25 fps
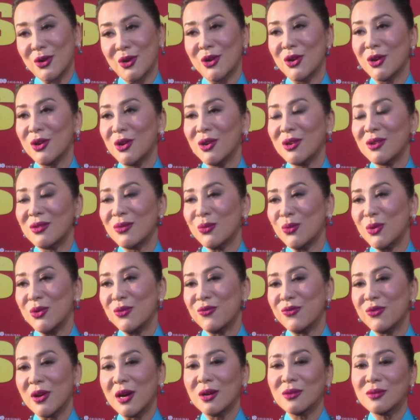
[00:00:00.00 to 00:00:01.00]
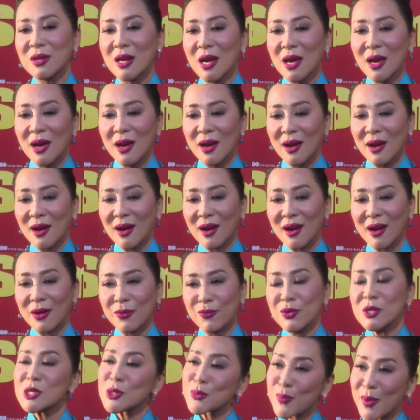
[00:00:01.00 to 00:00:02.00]
heard, we felt
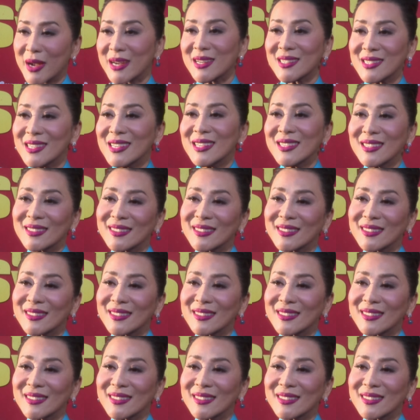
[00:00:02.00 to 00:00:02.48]
respected.